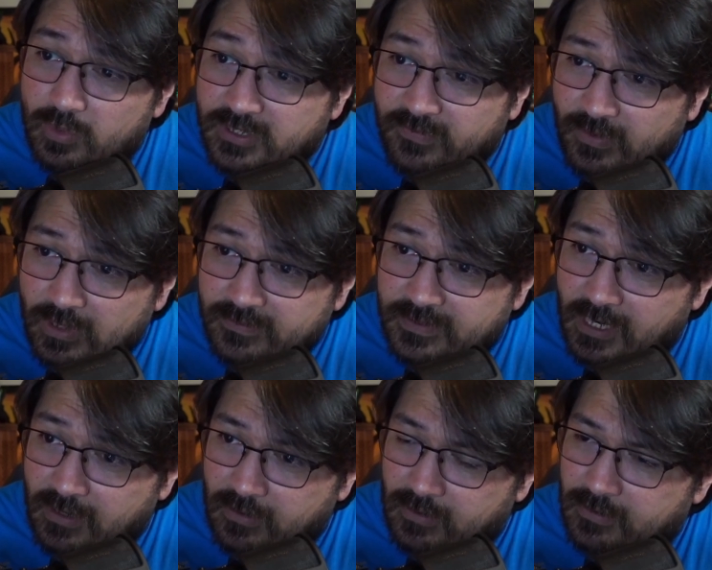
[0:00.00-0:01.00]
was full of
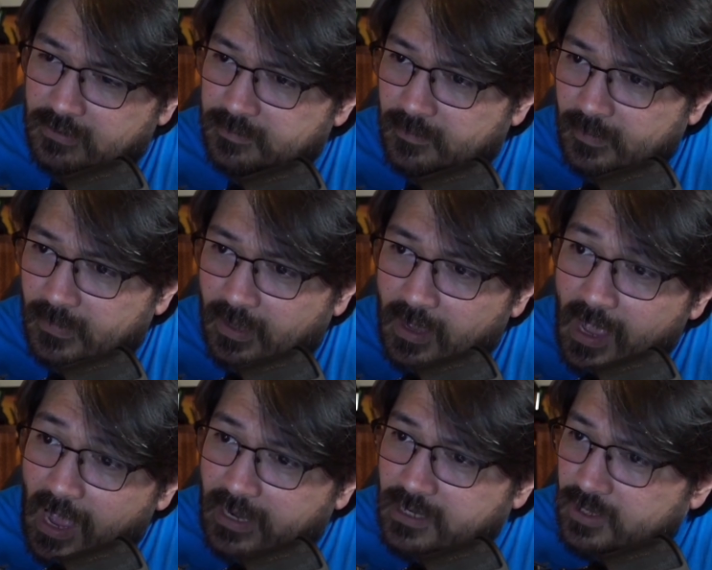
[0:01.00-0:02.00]
terror.
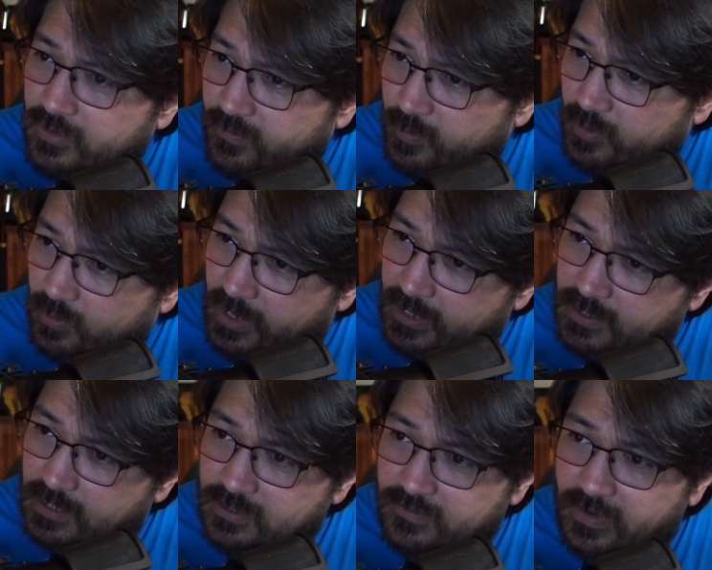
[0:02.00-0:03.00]
I knew from the way
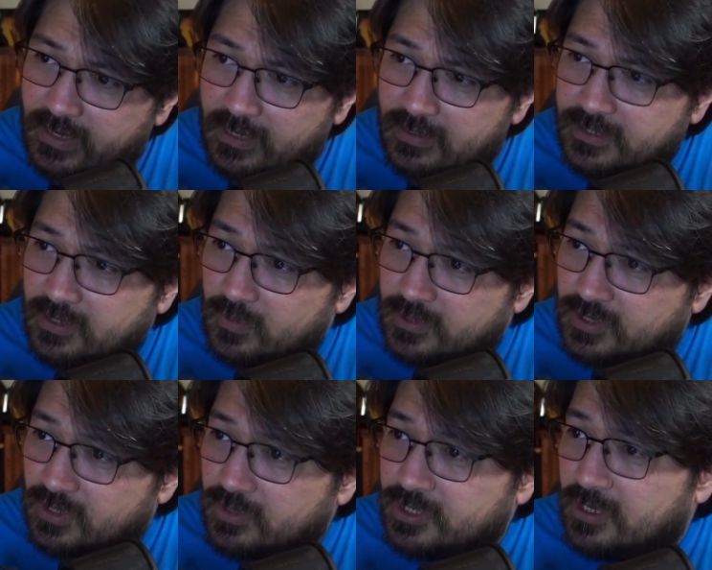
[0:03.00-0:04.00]
Doctor Van Helsing was
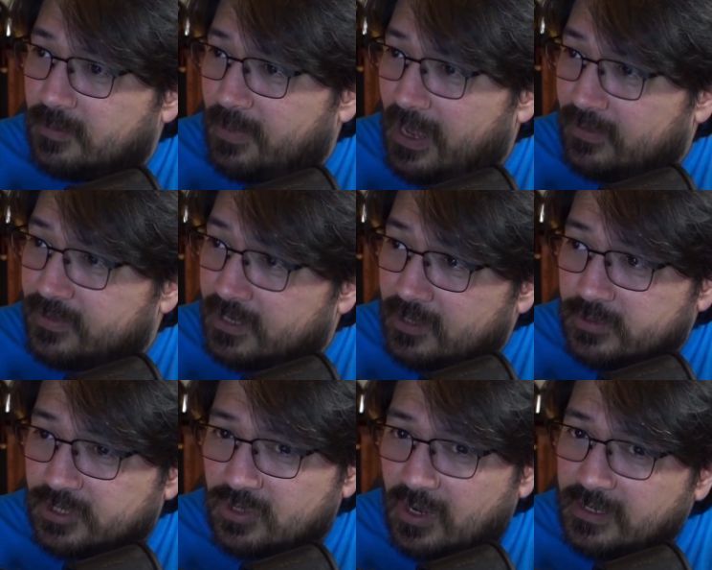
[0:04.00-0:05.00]
searching about that he
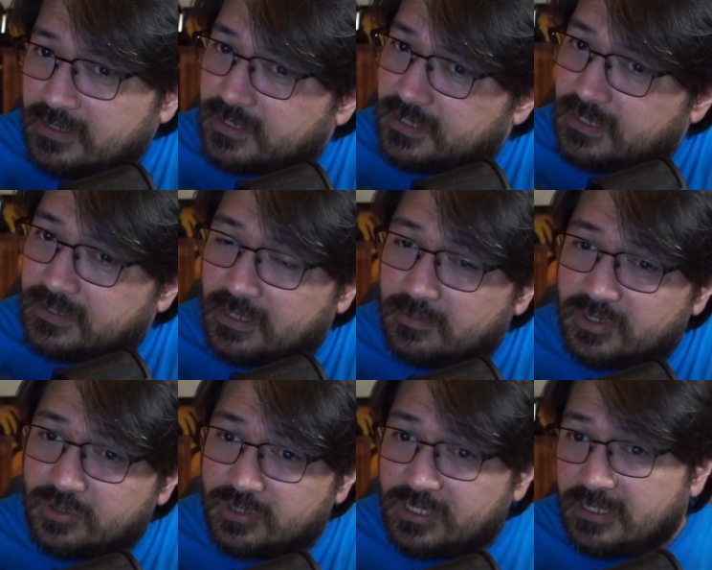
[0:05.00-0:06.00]
was trying to seek some
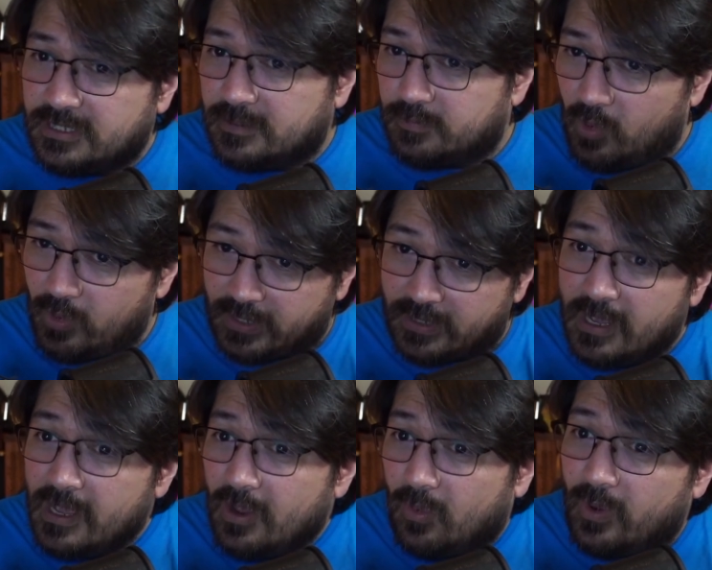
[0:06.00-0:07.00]
strategic point
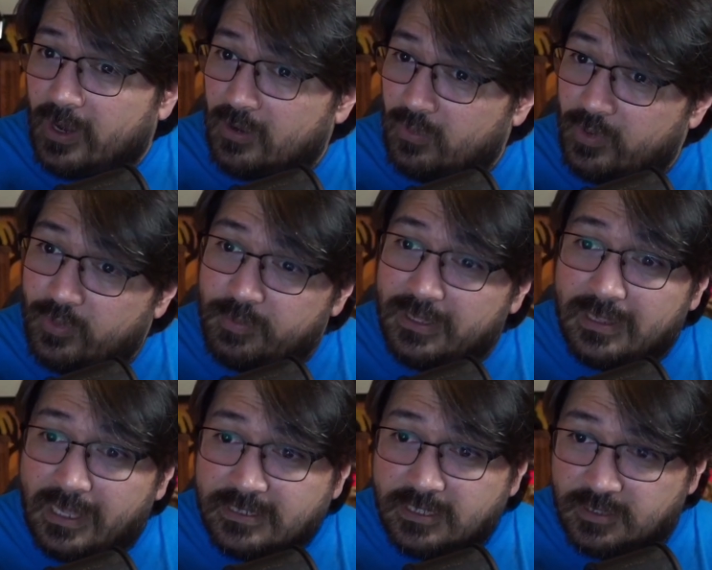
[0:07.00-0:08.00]
where we would be
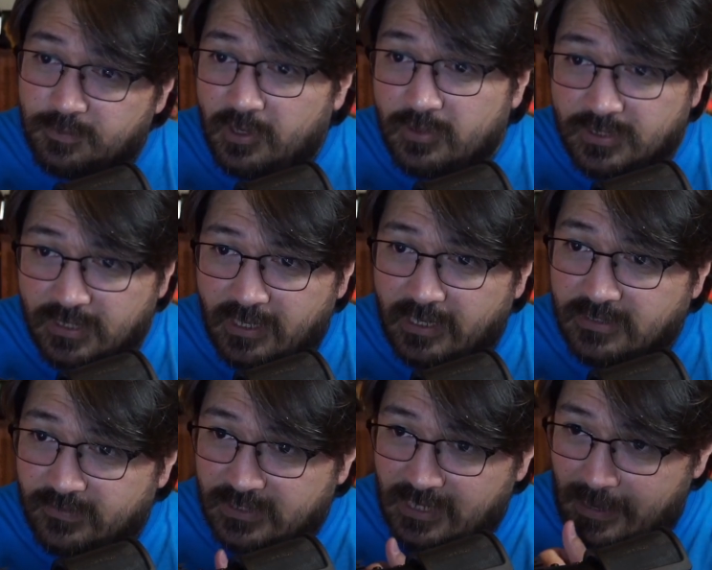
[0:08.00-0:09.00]
less exposed in case
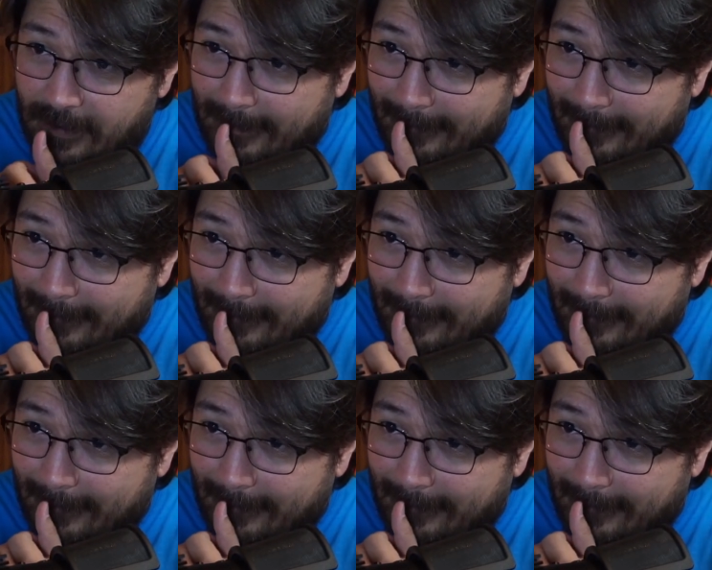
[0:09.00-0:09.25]
of attack.